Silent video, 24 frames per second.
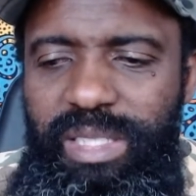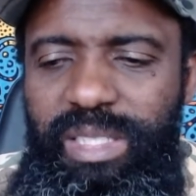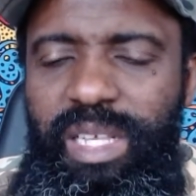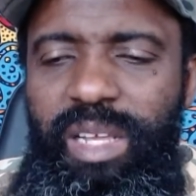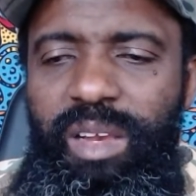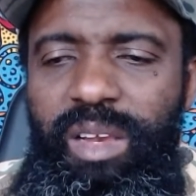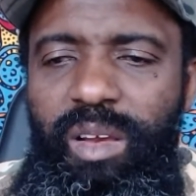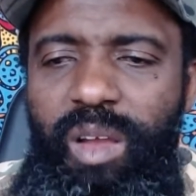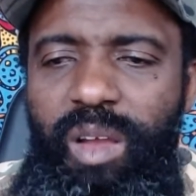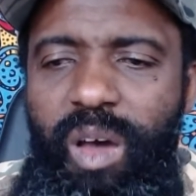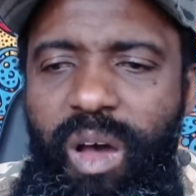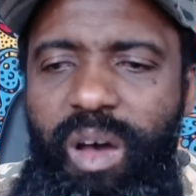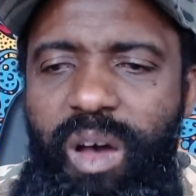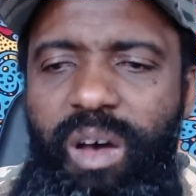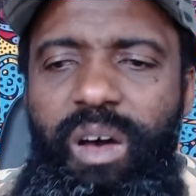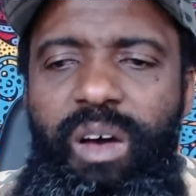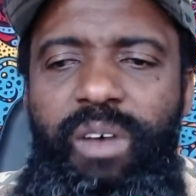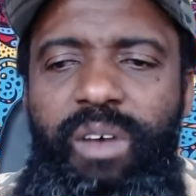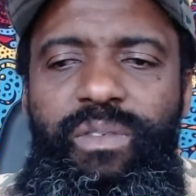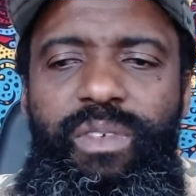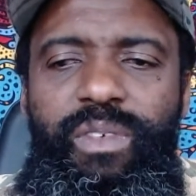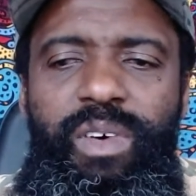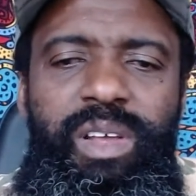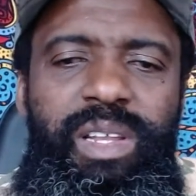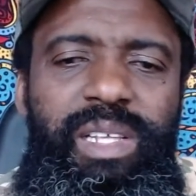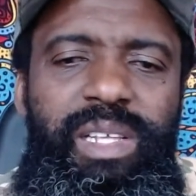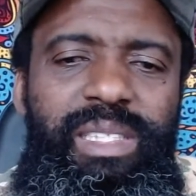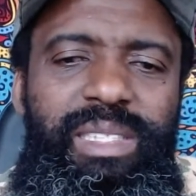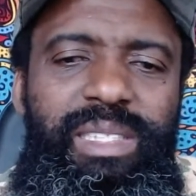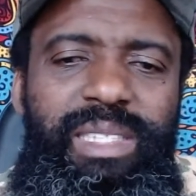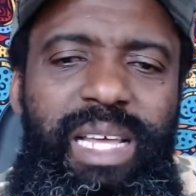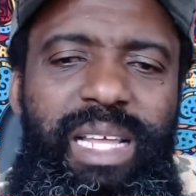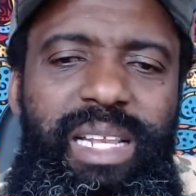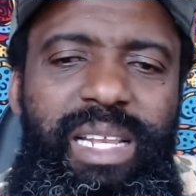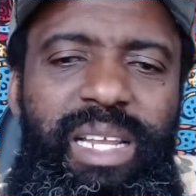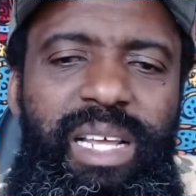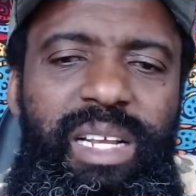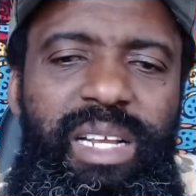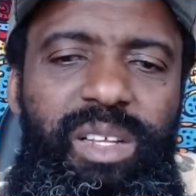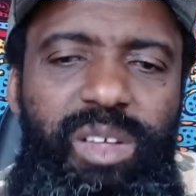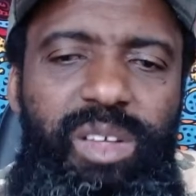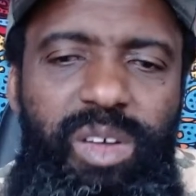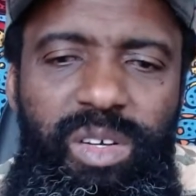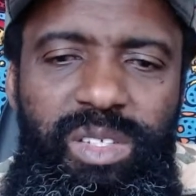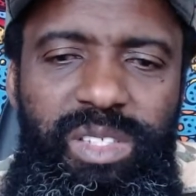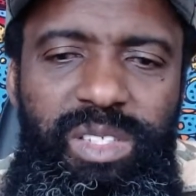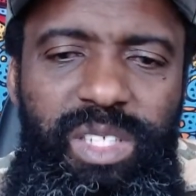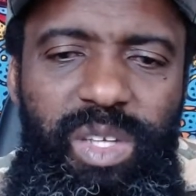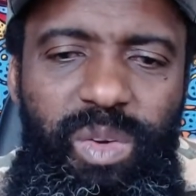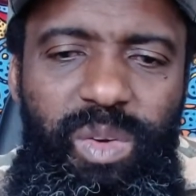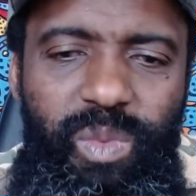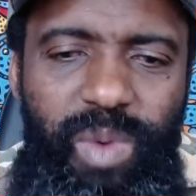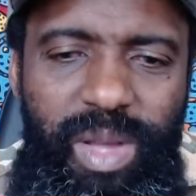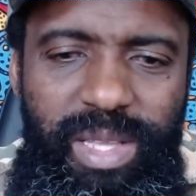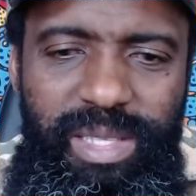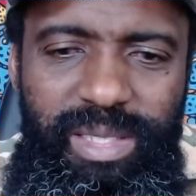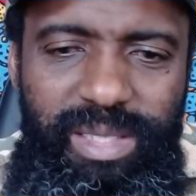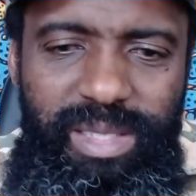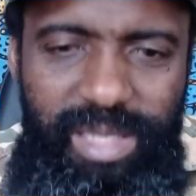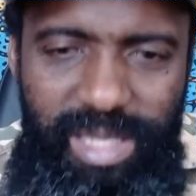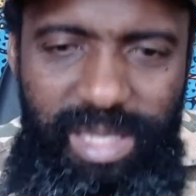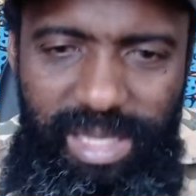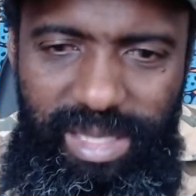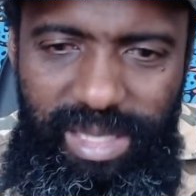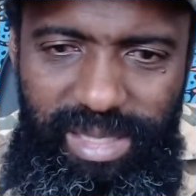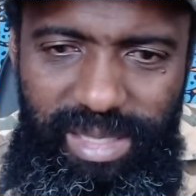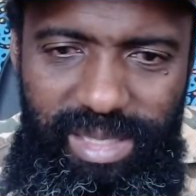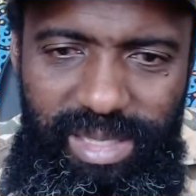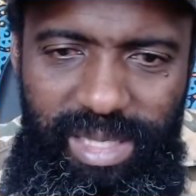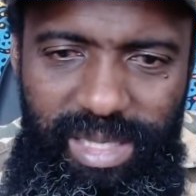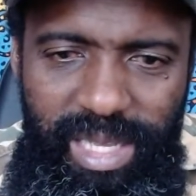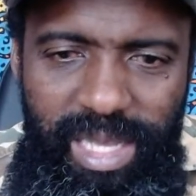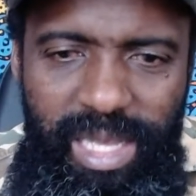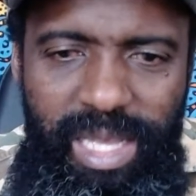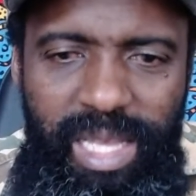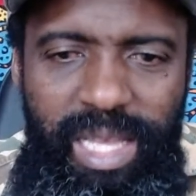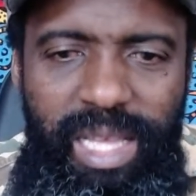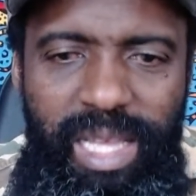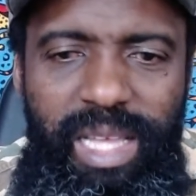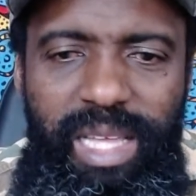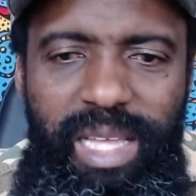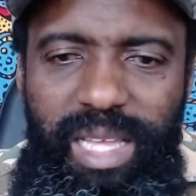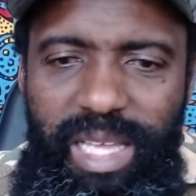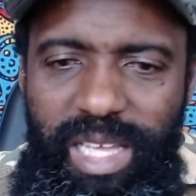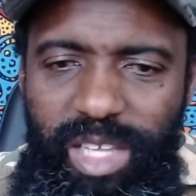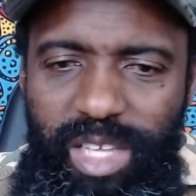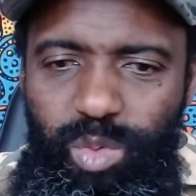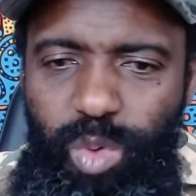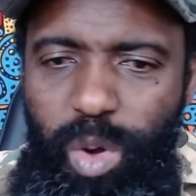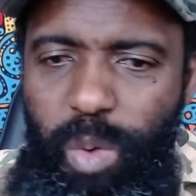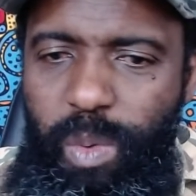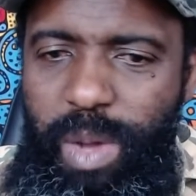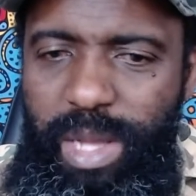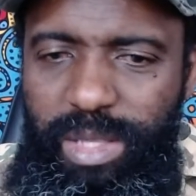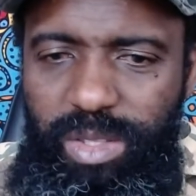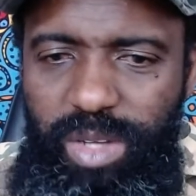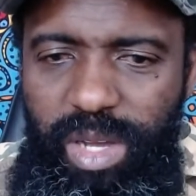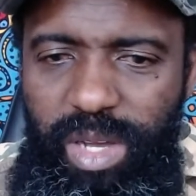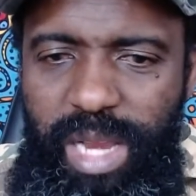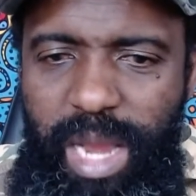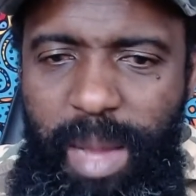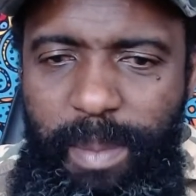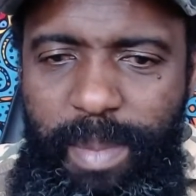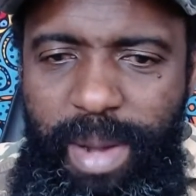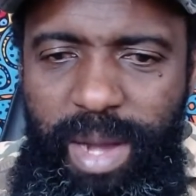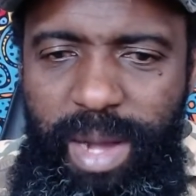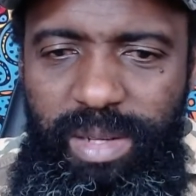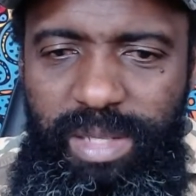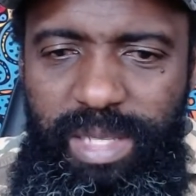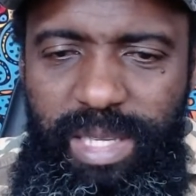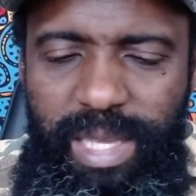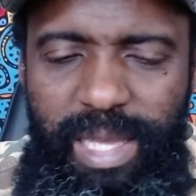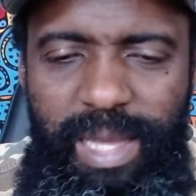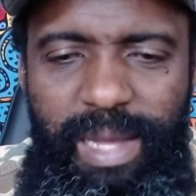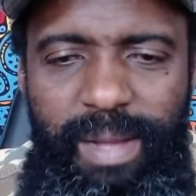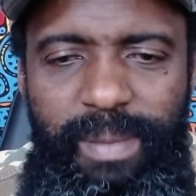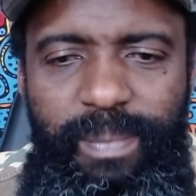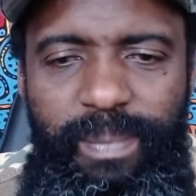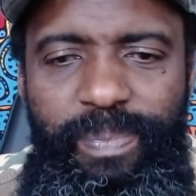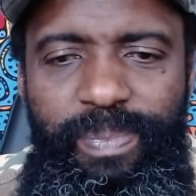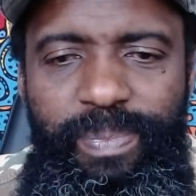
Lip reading: The law of unintended consequences is what we're talking about here.